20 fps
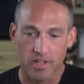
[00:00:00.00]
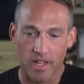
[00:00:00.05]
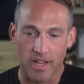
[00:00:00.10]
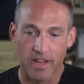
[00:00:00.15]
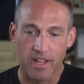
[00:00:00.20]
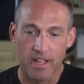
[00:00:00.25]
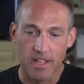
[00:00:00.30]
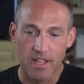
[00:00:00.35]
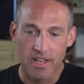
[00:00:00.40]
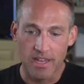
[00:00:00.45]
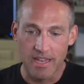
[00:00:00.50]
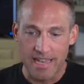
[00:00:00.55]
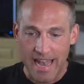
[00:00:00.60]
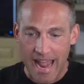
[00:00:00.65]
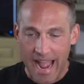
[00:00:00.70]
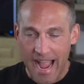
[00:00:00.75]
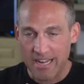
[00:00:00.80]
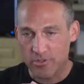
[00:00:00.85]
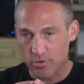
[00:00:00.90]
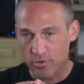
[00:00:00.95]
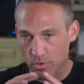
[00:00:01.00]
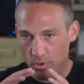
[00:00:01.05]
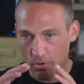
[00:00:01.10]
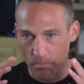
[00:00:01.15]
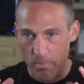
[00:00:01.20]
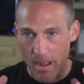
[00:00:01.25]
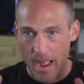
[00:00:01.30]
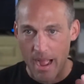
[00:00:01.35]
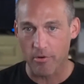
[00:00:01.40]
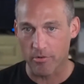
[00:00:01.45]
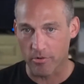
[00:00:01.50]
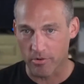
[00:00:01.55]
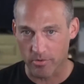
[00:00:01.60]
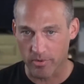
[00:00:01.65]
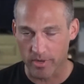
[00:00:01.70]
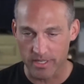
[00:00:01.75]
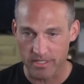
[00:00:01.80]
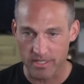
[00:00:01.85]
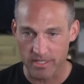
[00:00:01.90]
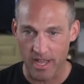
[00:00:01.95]
like natural
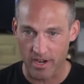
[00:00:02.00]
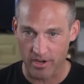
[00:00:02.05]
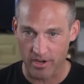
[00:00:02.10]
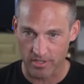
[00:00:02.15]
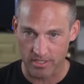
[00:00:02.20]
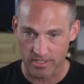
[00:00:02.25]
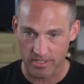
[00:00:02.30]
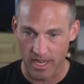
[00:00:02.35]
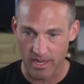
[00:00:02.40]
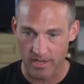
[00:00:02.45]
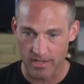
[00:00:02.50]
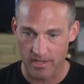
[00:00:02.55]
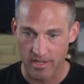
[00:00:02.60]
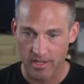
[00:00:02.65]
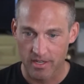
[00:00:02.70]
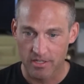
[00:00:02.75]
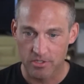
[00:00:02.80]
boundaries that are set.